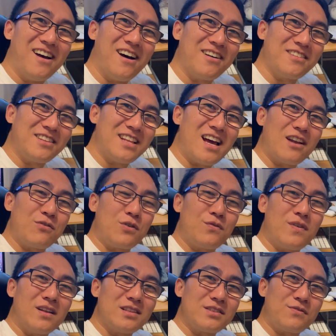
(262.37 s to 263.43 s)
Other than that, if you
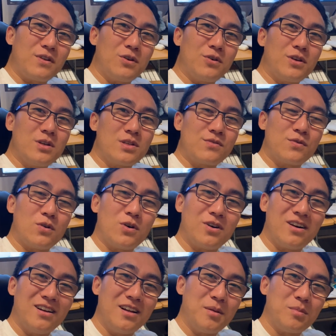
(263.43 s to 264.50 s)
found this video useful,
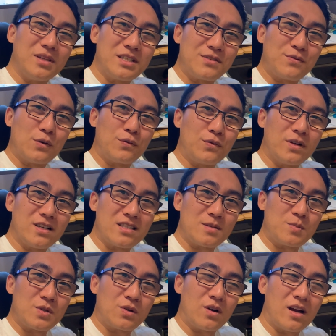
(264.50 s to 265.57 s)
please feel free to
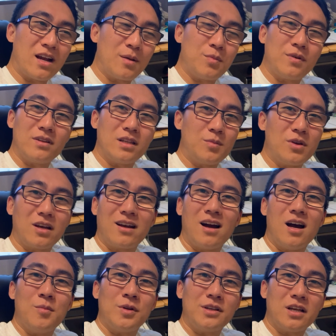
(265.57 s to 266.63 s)
subscribe, leave me a
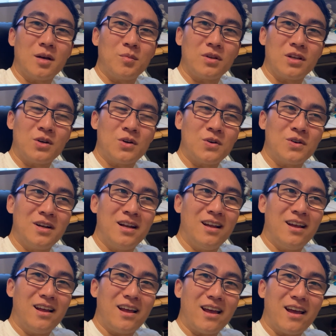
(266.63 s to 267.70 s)
comment down below,
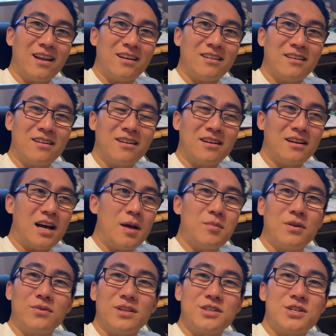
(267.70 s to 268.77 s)
and I'm
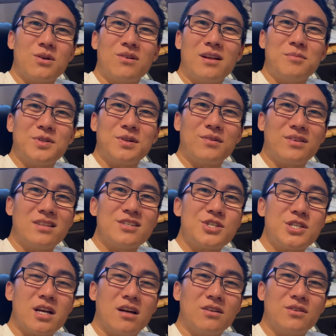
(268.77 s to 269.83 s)
not really sure what I'm doing with this
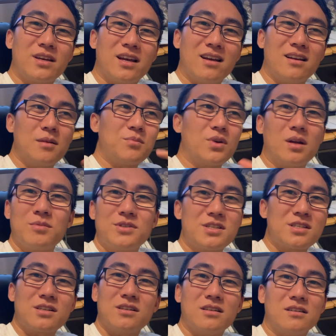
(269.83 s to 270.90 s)
channel yet. I'm probably
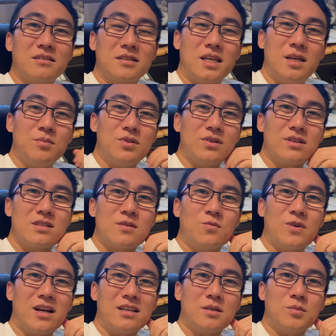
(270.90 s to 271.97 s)
just gonna keep doing some
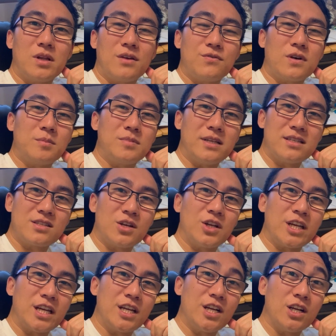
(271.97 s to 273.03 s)
random life updates on
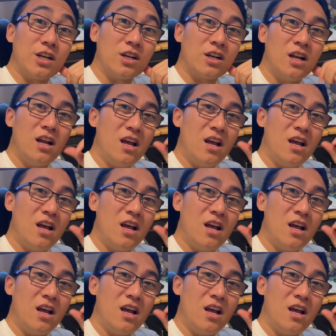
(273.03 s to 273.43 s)
here.